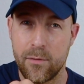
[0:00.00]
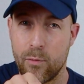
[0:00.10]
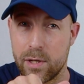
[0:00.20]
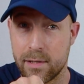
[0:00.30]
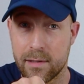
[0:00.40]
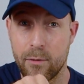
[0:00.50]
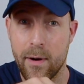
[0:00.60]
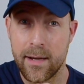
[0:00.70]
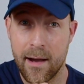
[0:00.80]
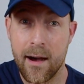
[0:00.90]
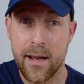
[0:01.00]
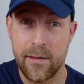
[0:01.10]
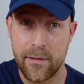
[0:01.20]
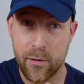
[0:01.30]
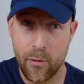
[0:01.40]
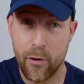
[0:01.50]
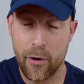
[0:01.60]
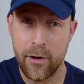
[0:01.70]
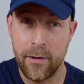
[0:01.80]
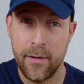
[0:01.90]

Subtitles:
which is quite high in the core